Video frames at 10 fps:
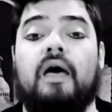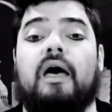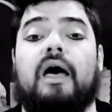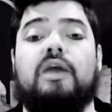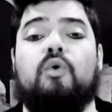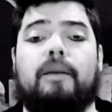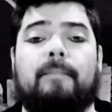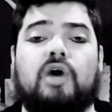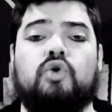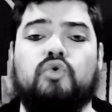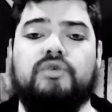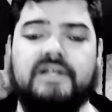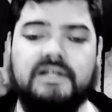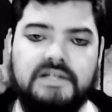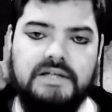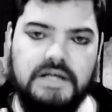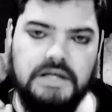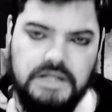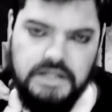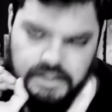Anyway, back to
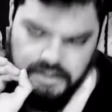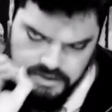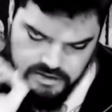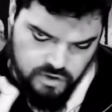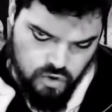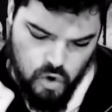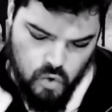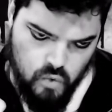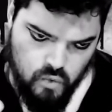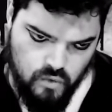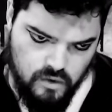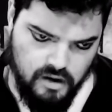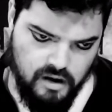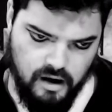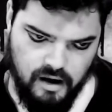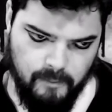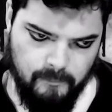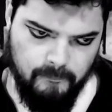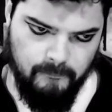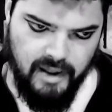session 0.
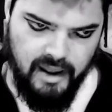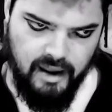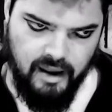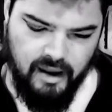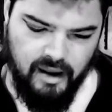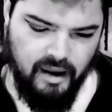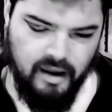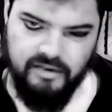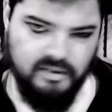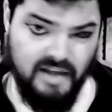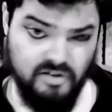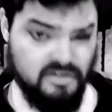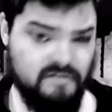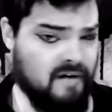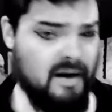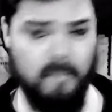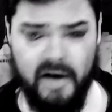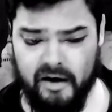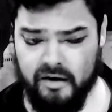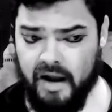Not just
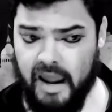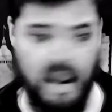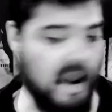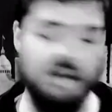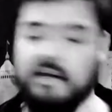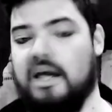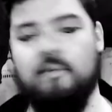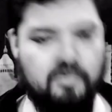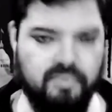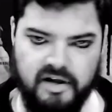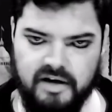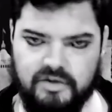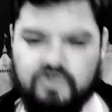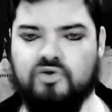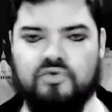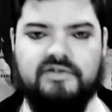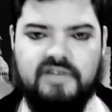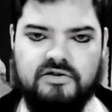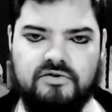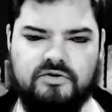Vampire, any game you play, you should do a
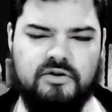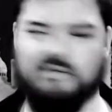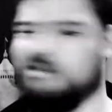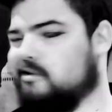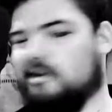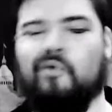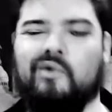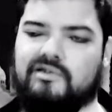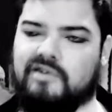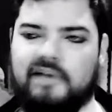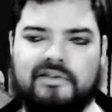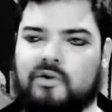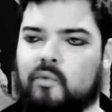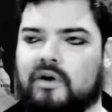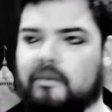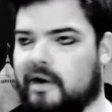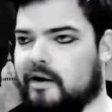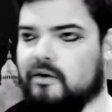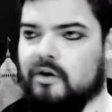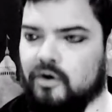session 0. Unless it's like a one-shot, then don't worry about
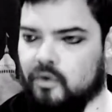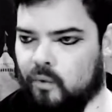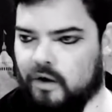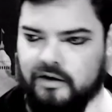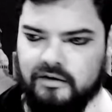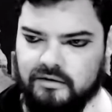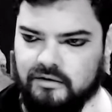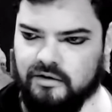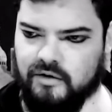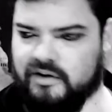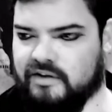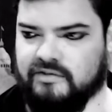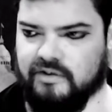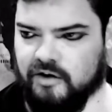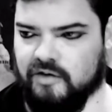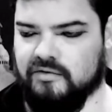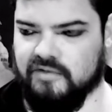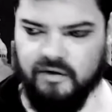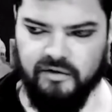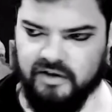it. 1, you don't need a 0.
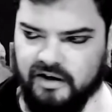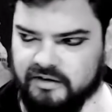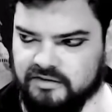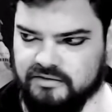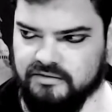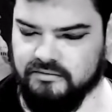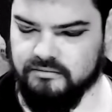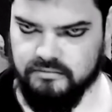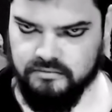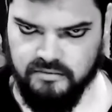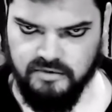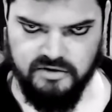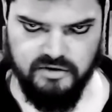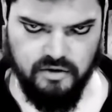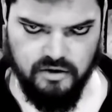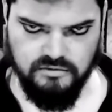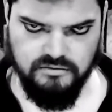Everything else, 0.